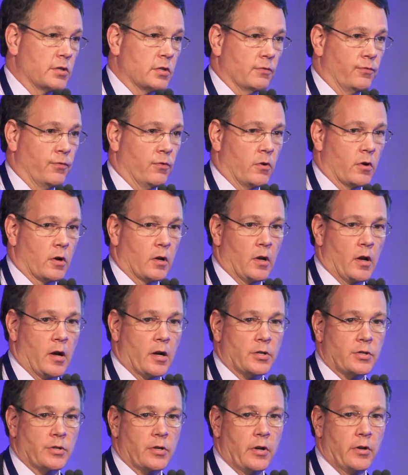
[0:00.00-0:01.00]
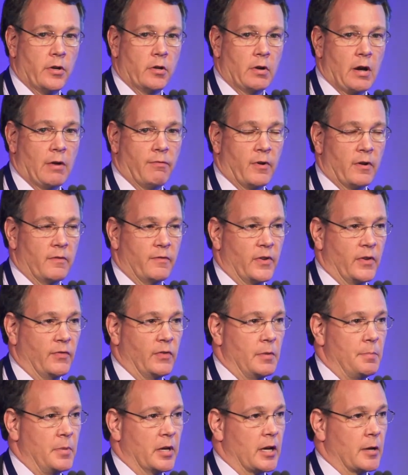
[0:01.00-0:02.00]
So Ford launched their new
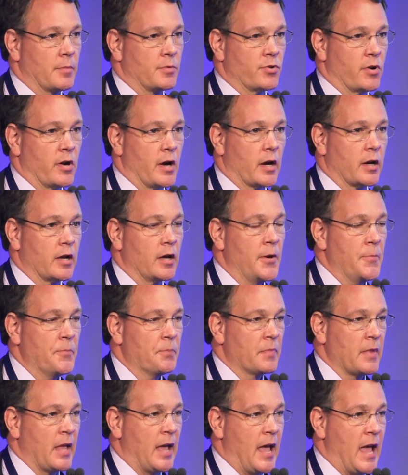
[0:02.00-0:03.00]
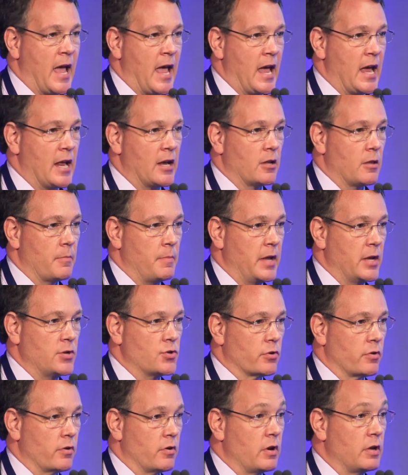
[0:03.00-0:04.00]
F-150 pickup truck, and the
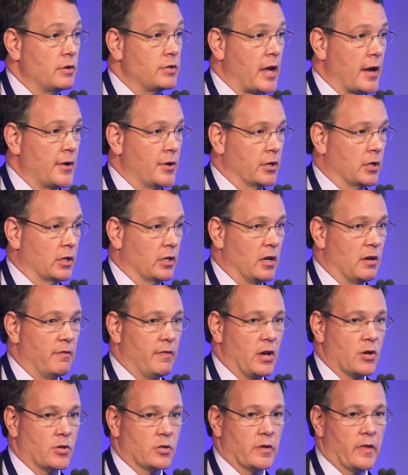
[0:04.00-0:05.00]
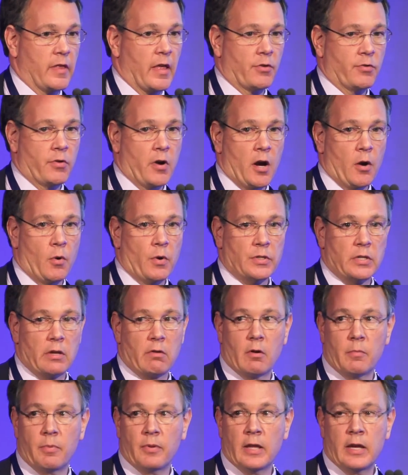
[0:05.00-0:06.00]
major technical innovation in that truck was they
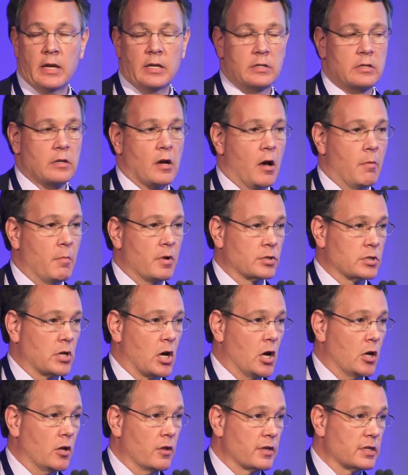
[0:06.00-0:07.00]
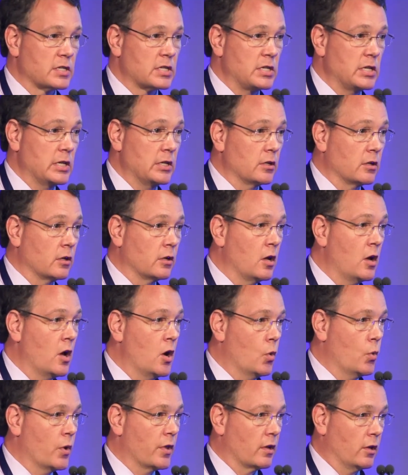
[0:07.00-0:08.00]
replaced almost all the steel
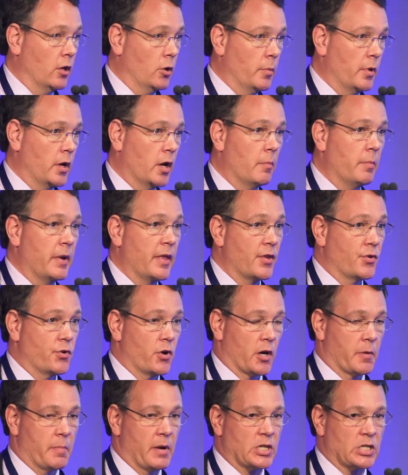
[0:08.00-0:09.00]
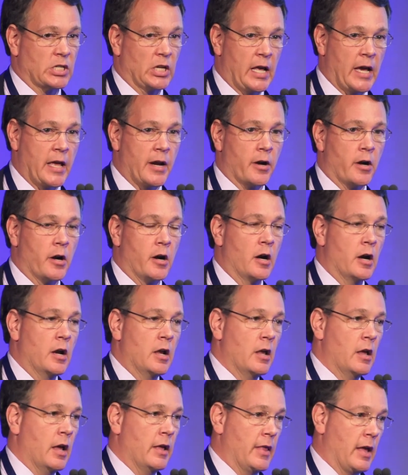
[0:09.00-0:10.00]
with aluminum, made the truck much lighter,
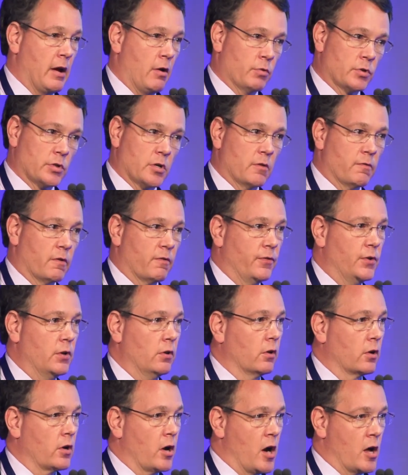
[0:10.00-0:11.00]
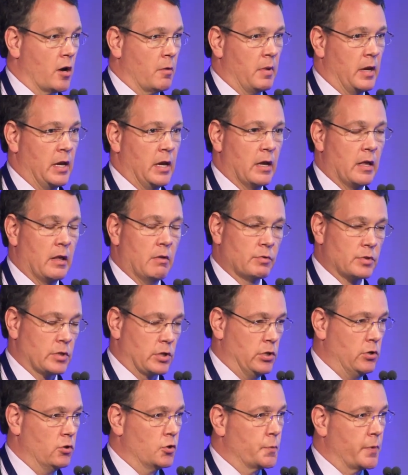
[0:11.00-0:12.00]
and that was good for fuel economy, and it was a
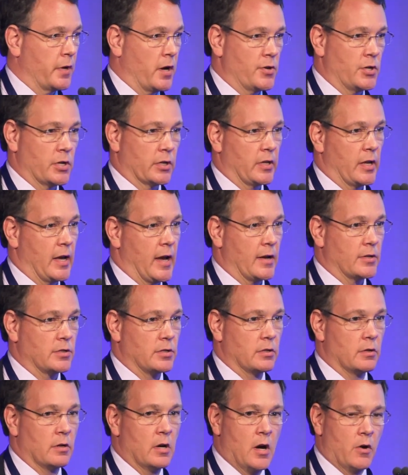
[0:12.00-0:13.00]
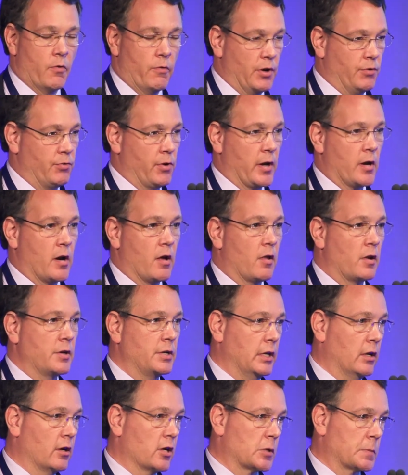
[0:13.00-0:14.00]
huge project. They had to retrain all their
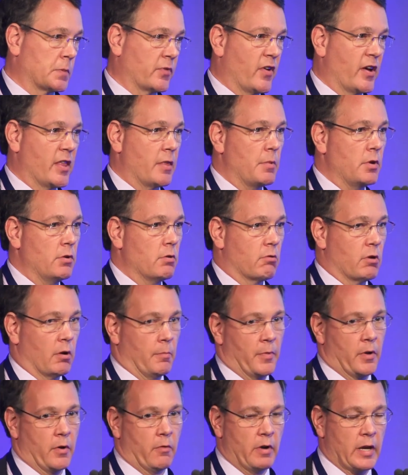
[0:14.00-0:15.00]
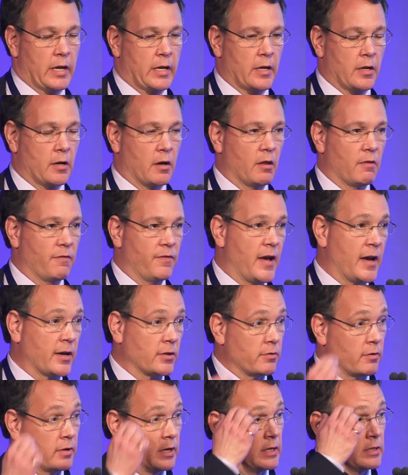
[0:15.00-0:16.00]
dealers, provide them new equipment, rekit all the
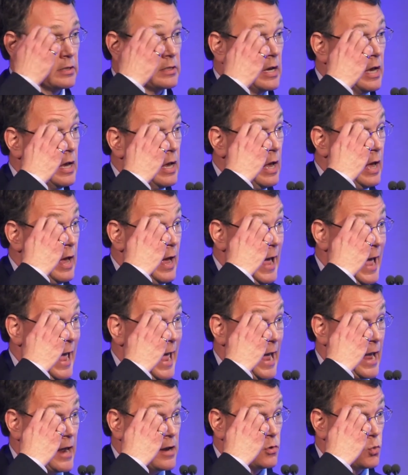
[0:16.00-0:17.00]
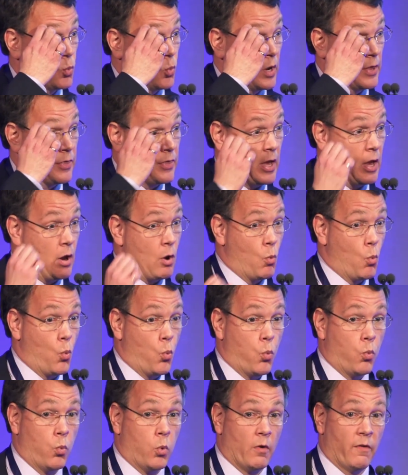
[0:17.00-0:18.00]
factories. And what they
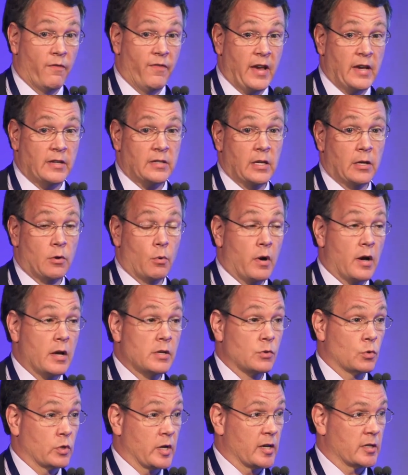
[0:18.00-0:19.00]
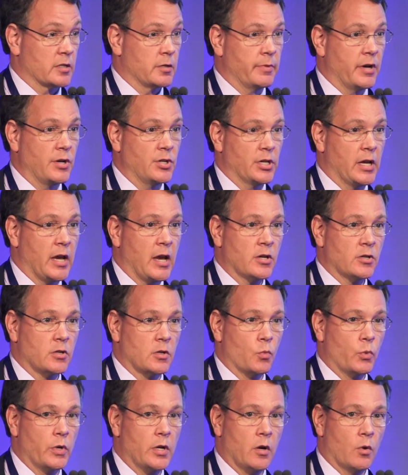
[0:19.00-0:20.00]
were facing was customer
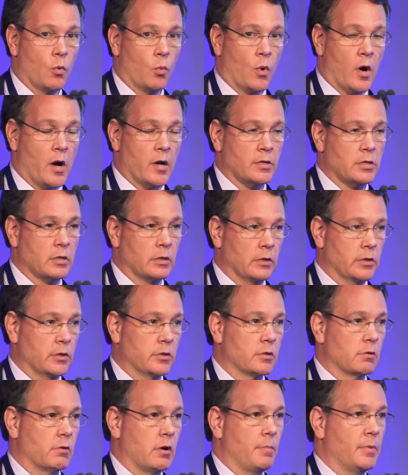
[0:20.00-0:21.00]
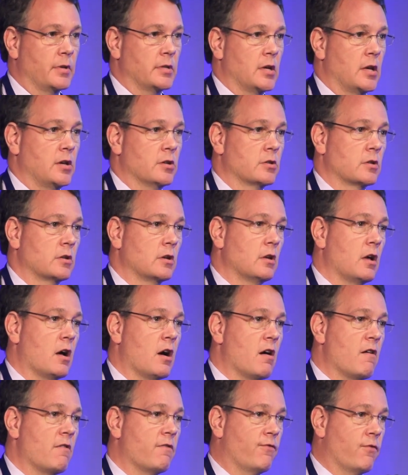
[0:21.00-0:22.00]
education. We don't want to lose the reputation
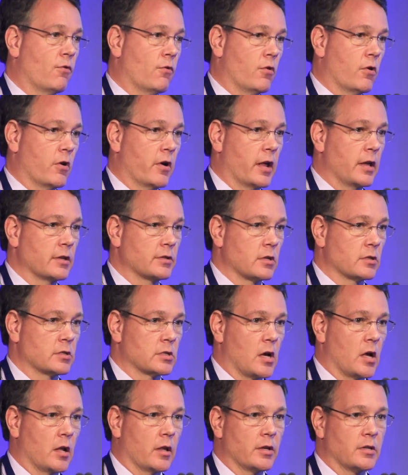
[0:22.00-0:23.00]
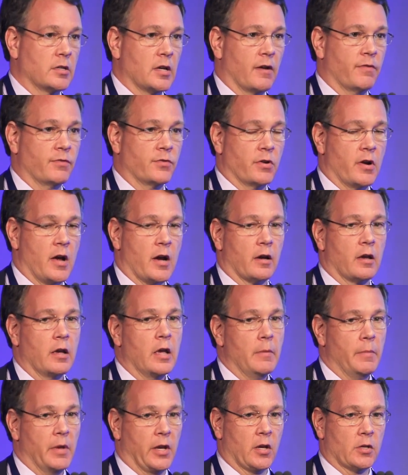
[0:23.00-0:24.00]
of Ford as a solid, tough
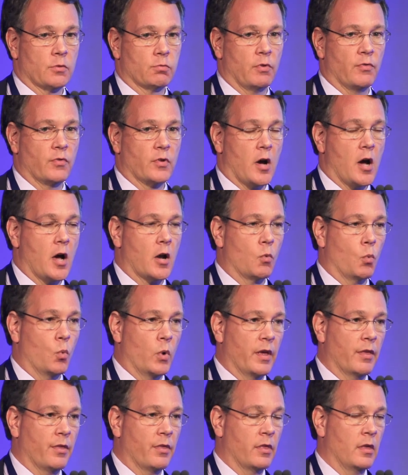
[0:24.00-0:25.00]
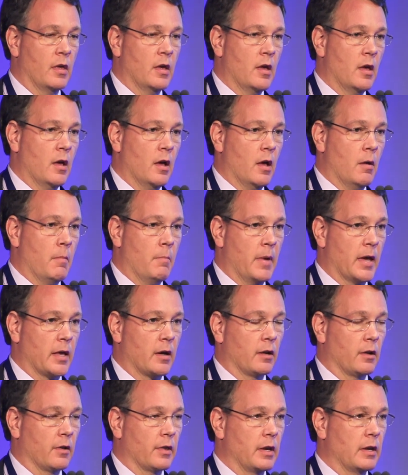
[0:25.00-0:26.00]
truck because we've gone with a
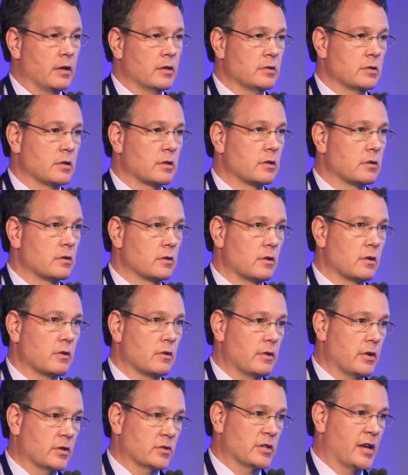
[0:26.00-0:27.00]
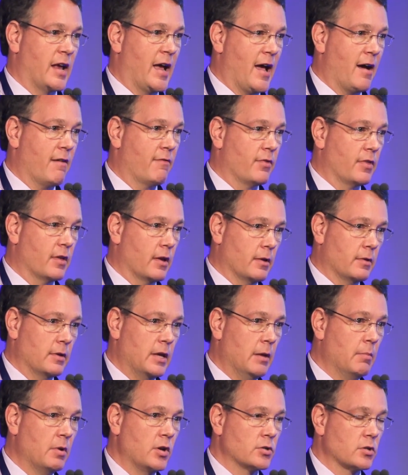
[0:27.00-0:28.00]
metal that doesn't have the
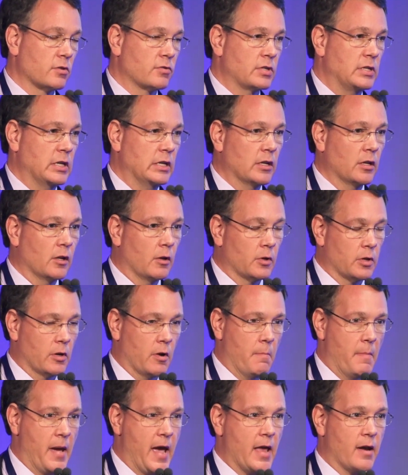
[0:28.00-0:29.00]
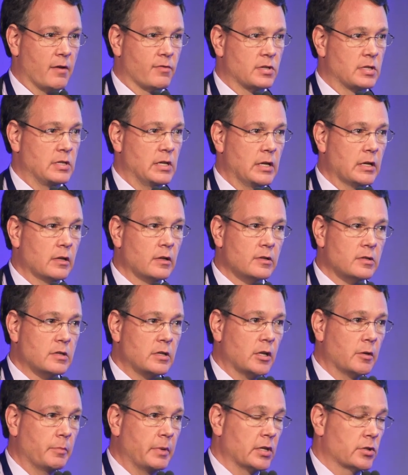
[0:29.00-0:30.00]
image of steel, man of steel and
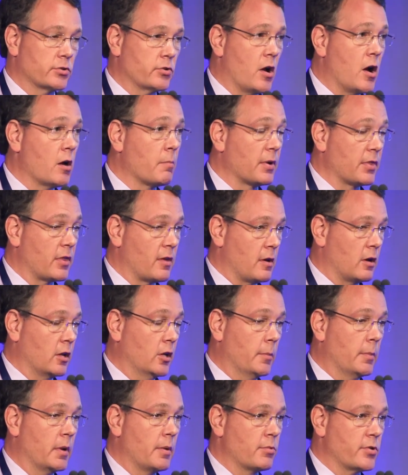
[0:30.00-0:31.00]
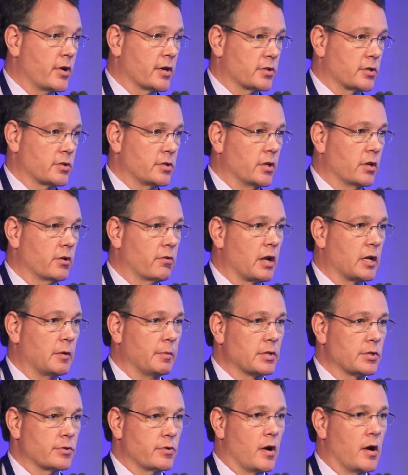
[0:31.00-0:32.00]
steel being strong, but the aluminum trucks are still
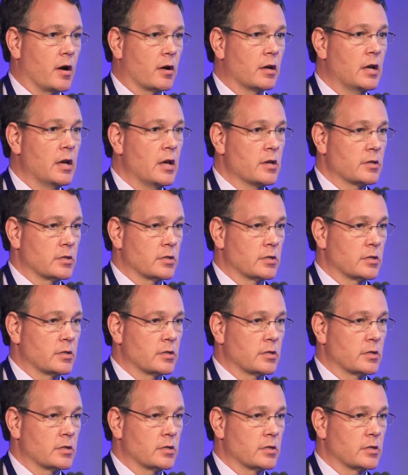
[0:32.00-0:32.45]
incredibly strong.